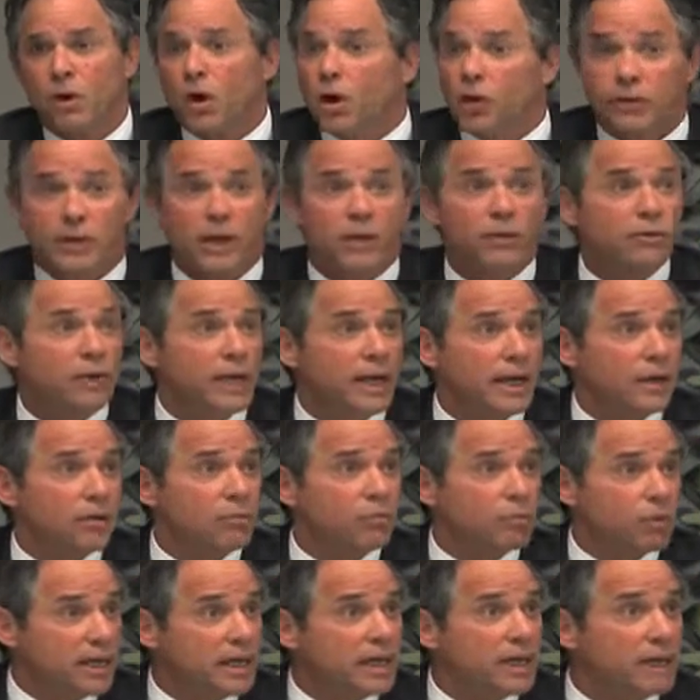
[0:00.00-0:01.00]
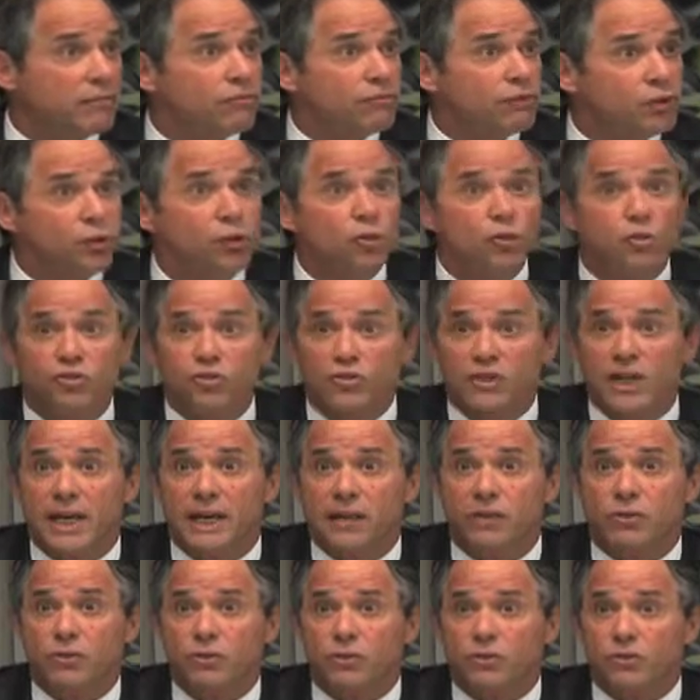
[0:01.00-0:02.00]
On the other hand, we have new
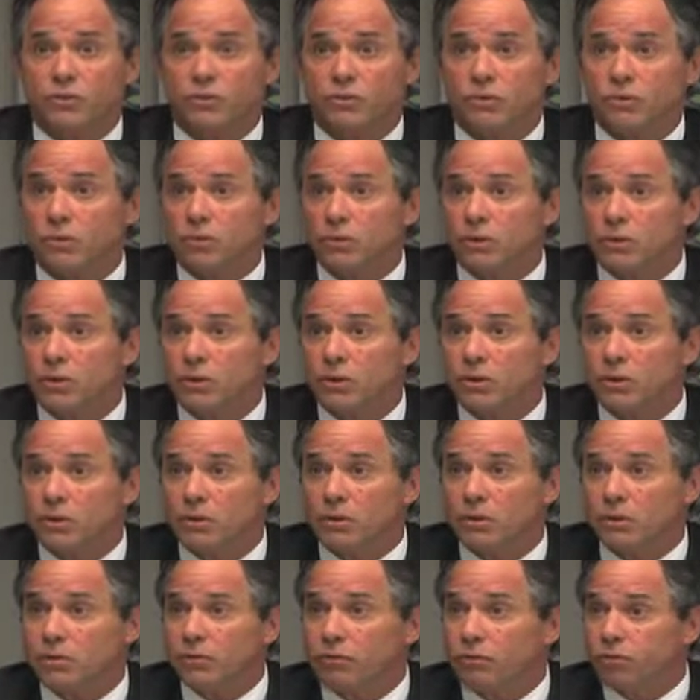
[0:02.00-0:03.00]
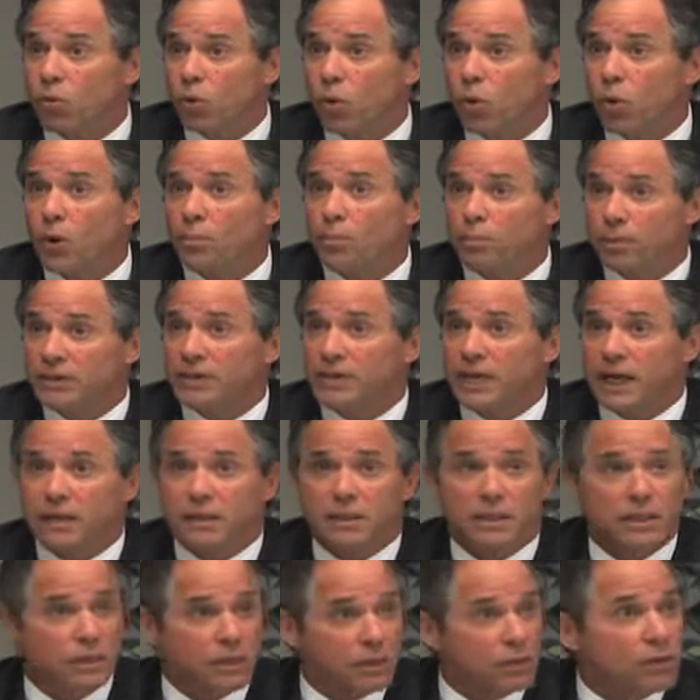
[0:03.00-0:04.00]
standards for
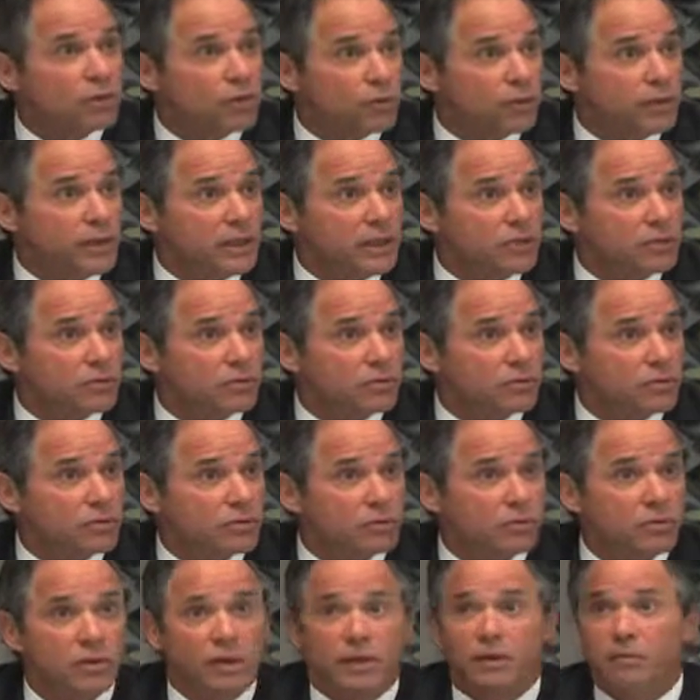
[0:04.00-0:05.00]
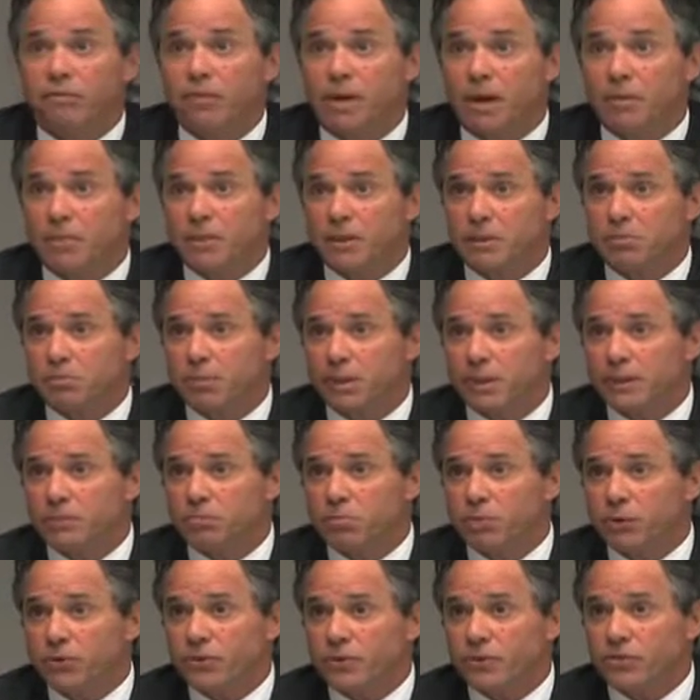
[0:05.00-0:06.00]
protecting creeks that have come into place
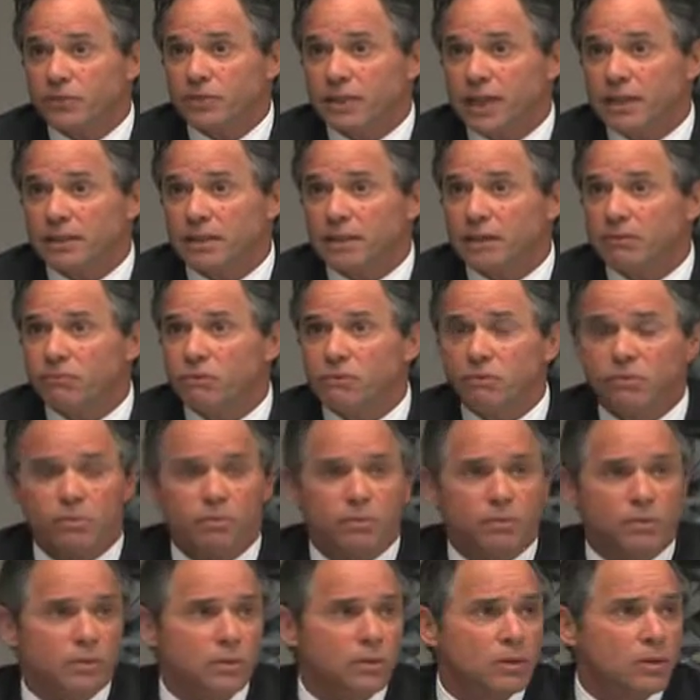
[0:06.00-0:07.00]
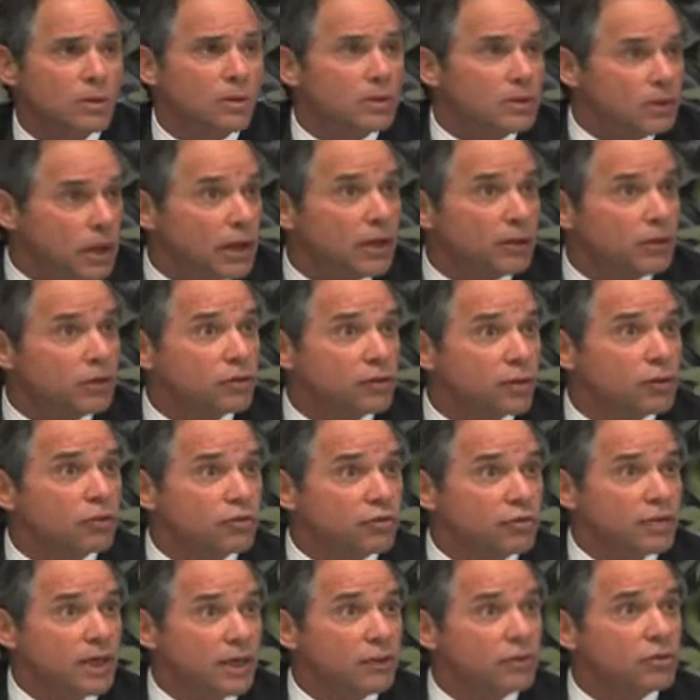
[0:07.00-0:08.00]
both at the state level, and that those
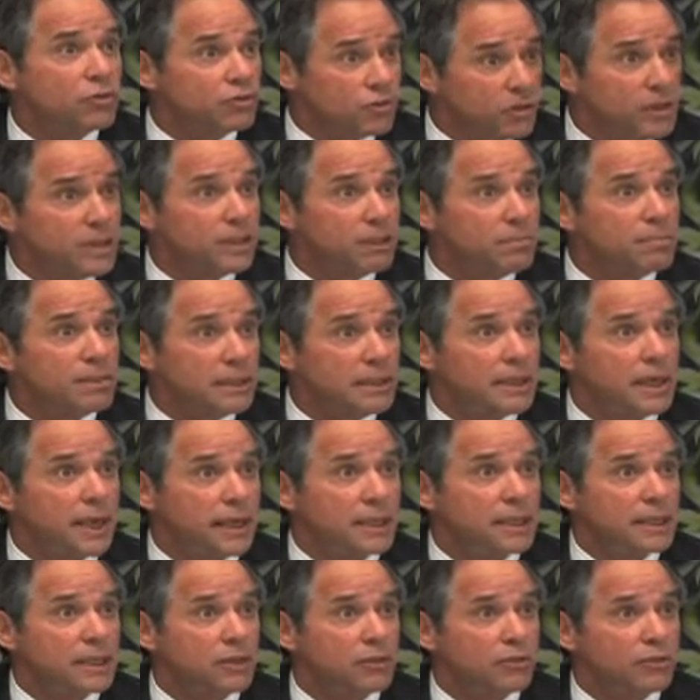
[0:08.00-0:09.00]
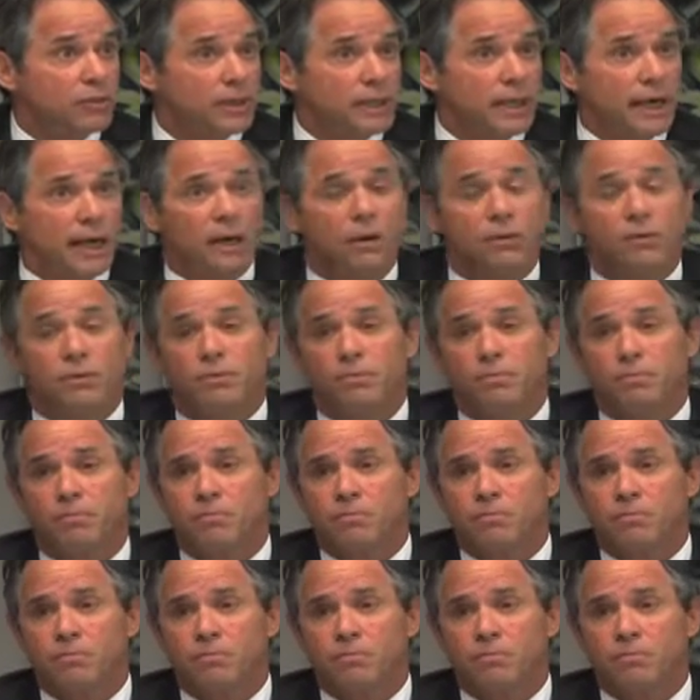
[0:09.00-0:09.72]
standards need to be taken into account.